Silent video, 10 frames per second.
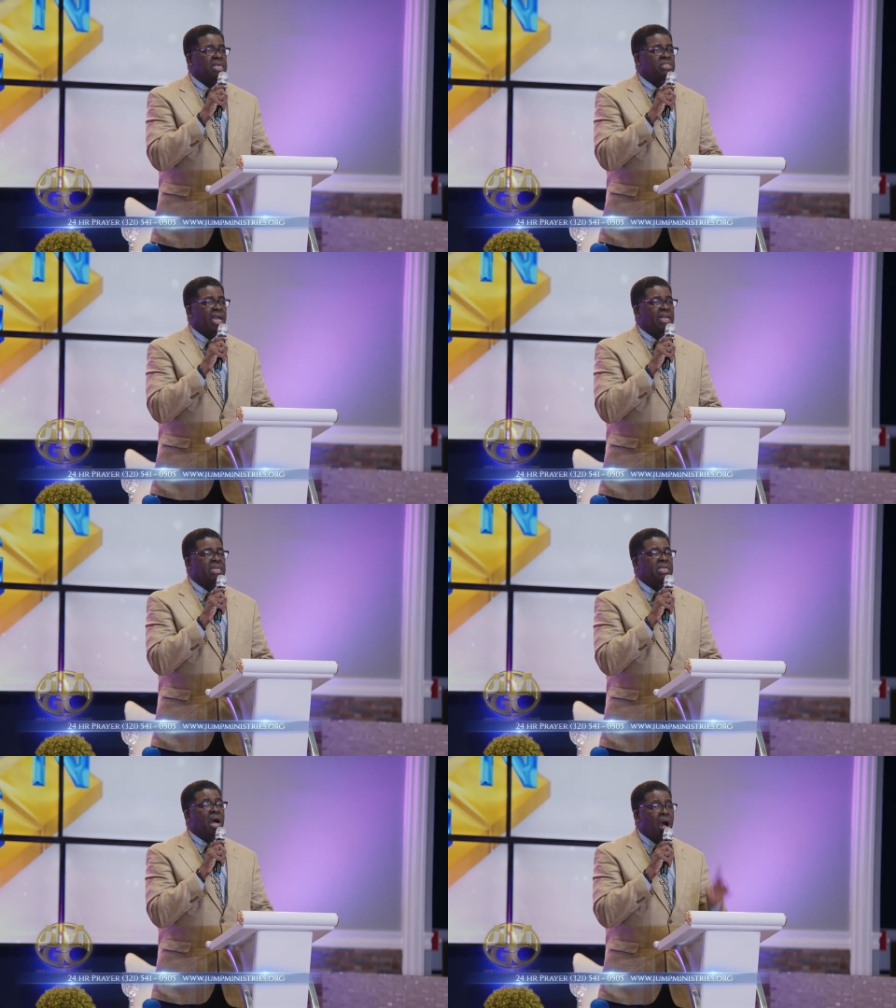
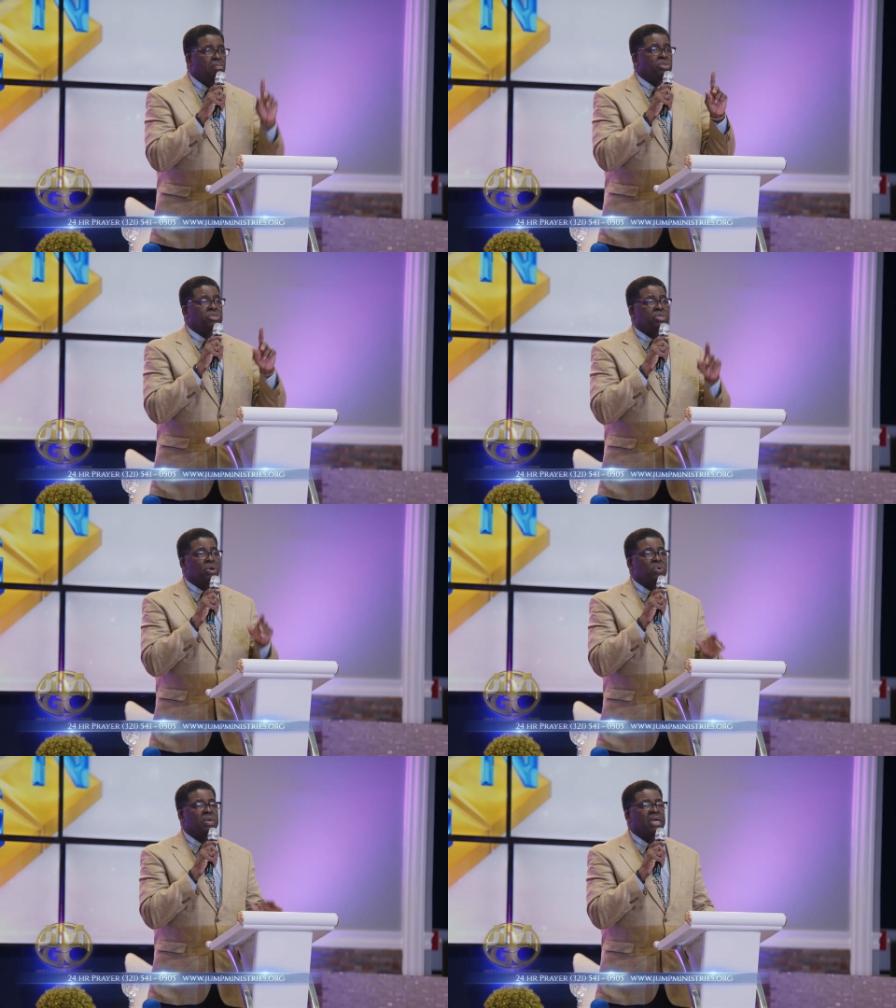excited and humbled to
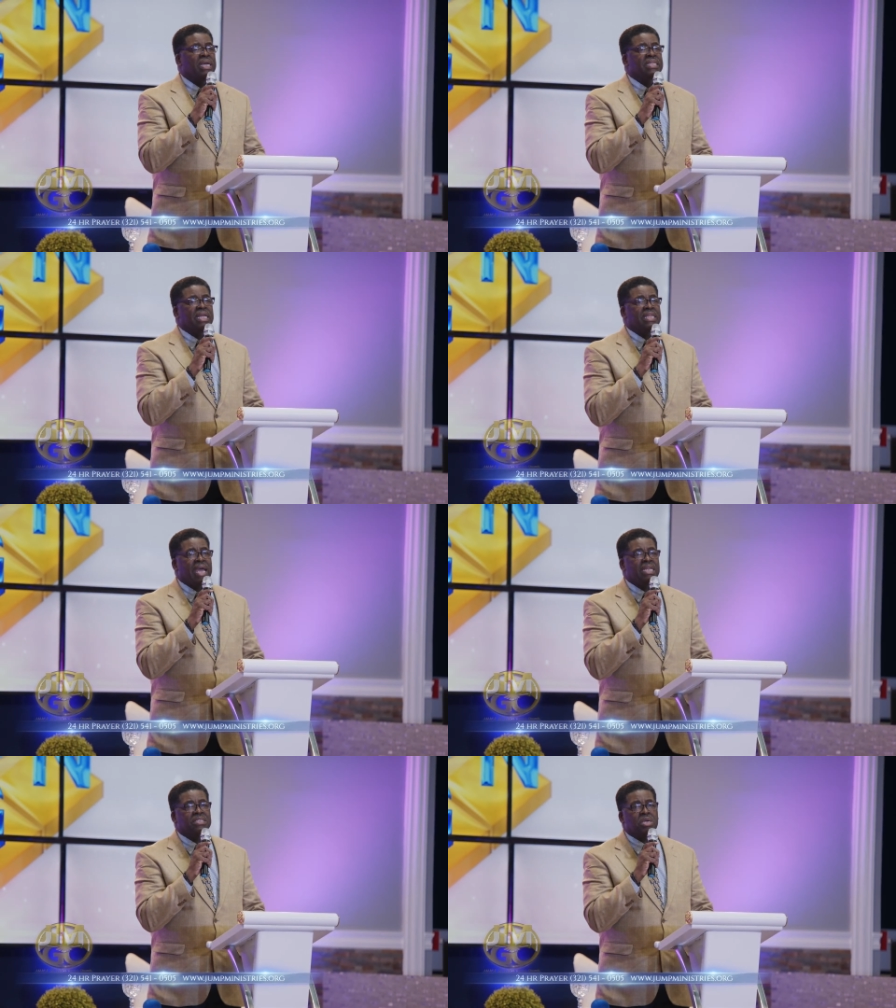know that
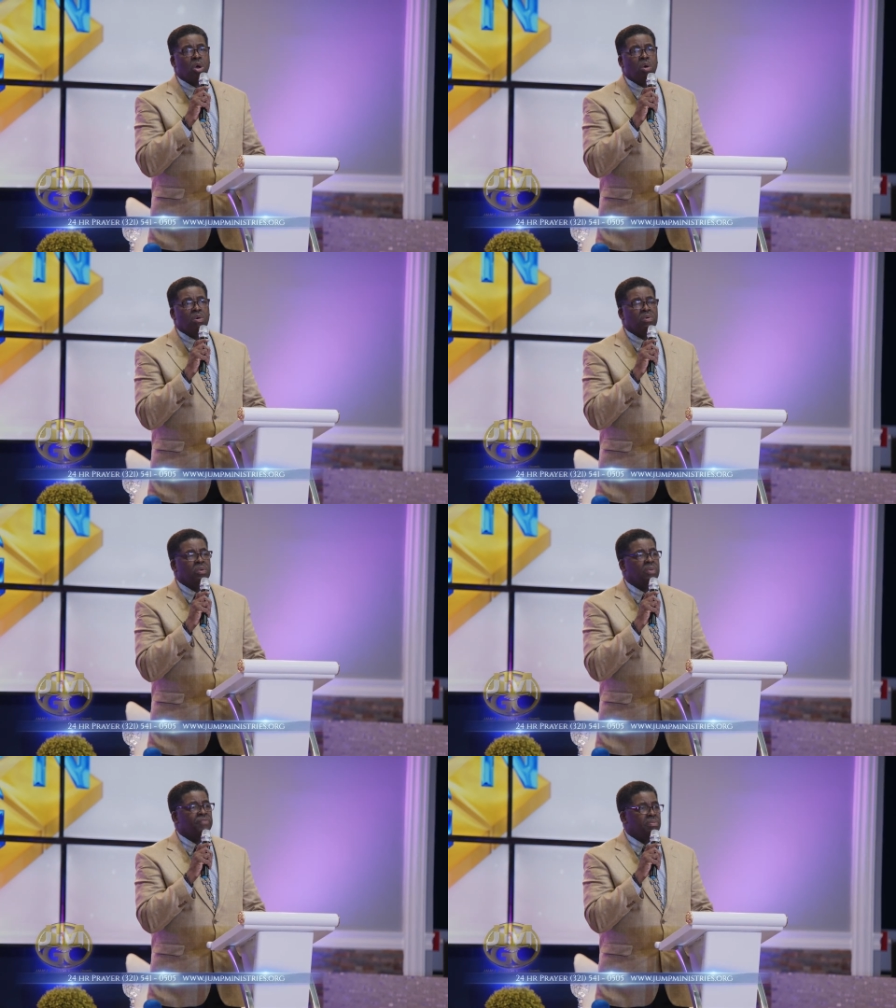that is a
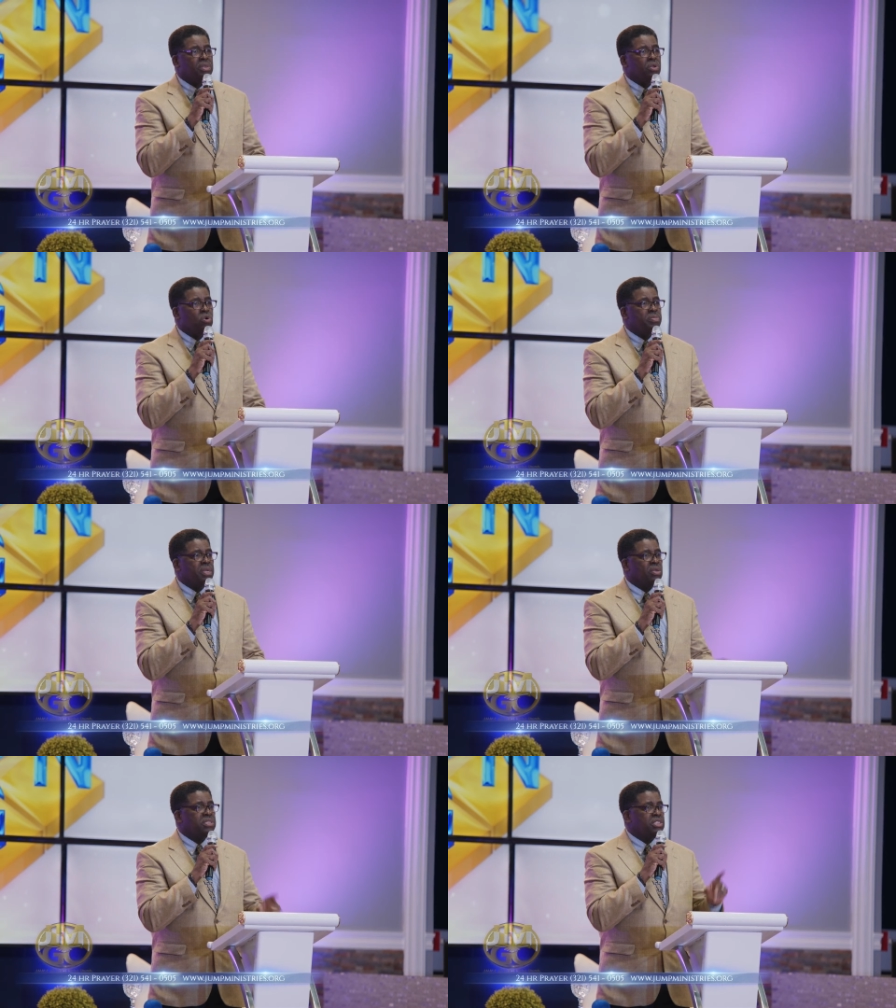call from the Lord
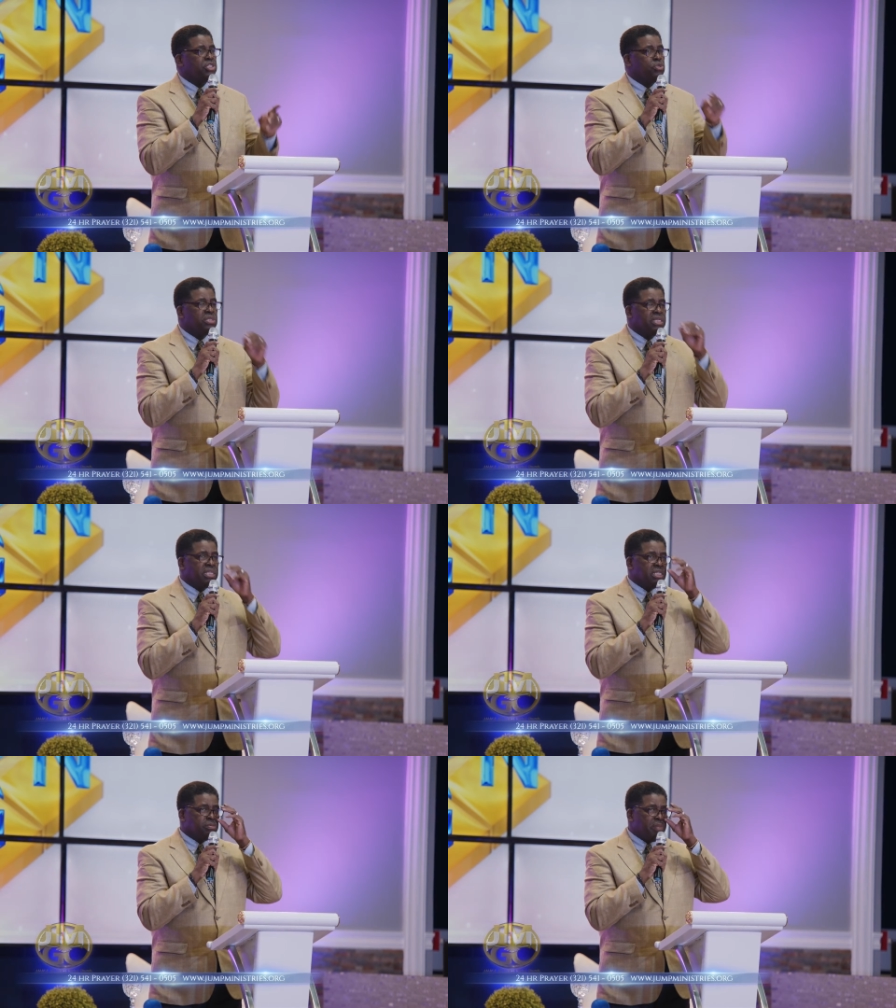because he's
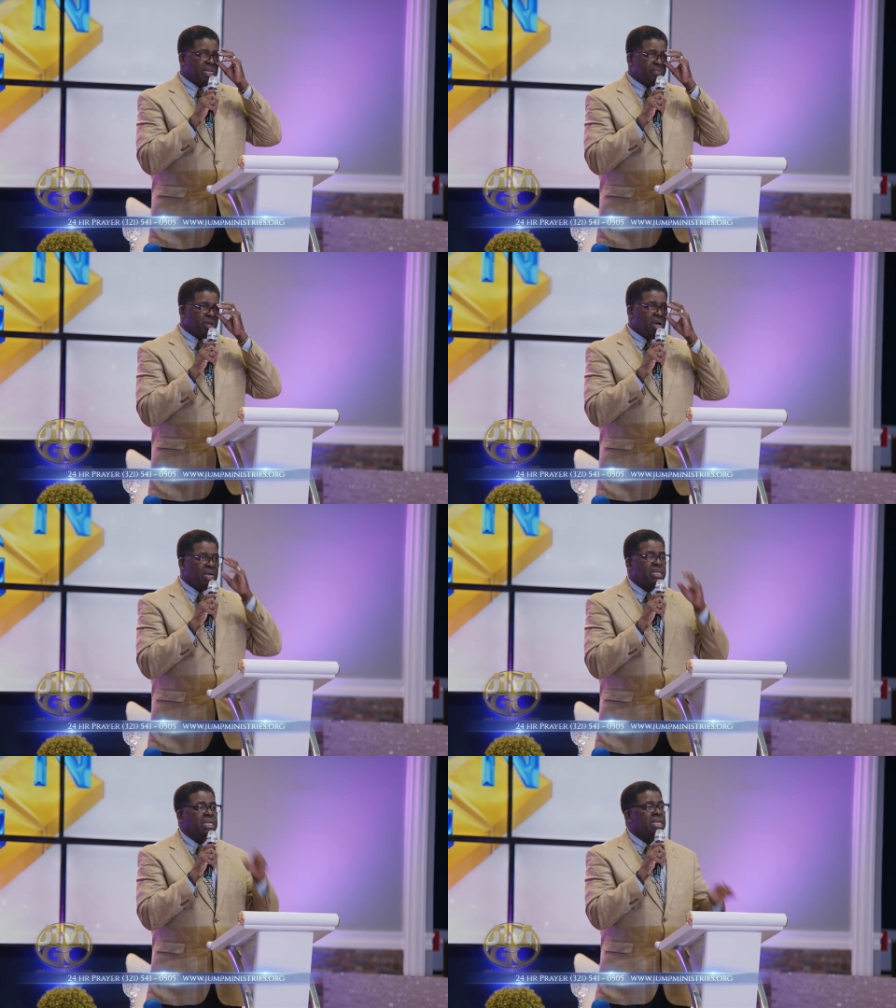using this man of
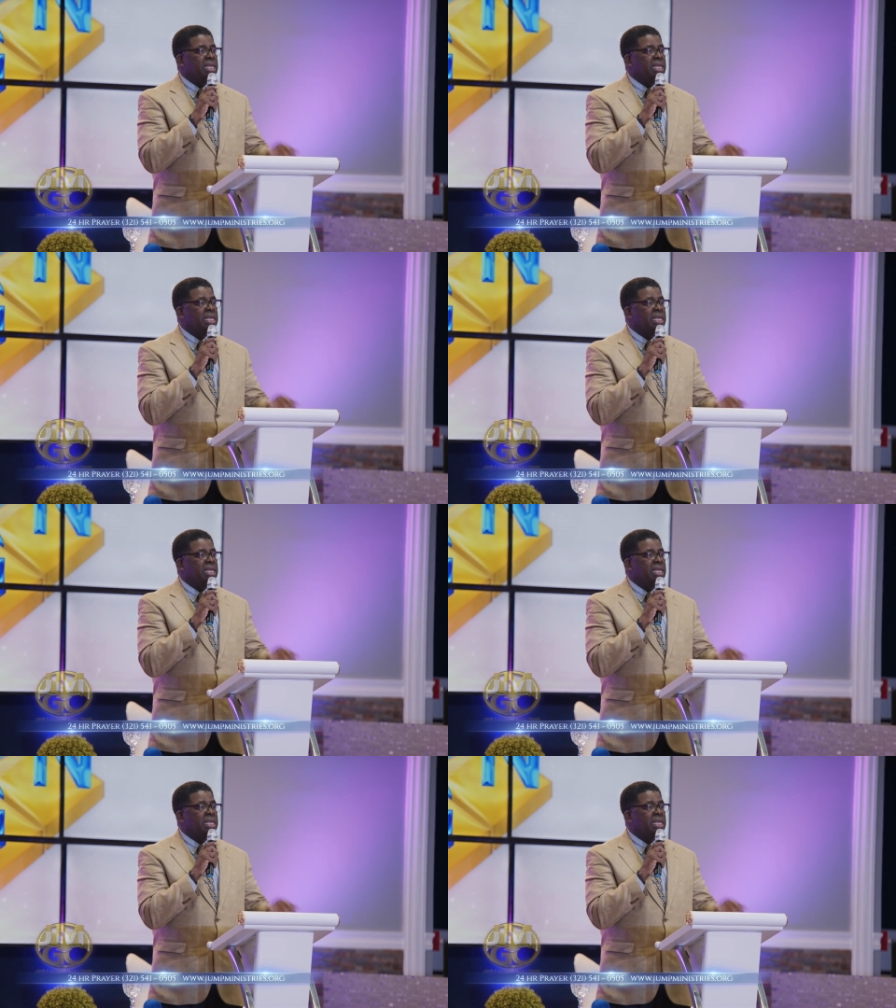God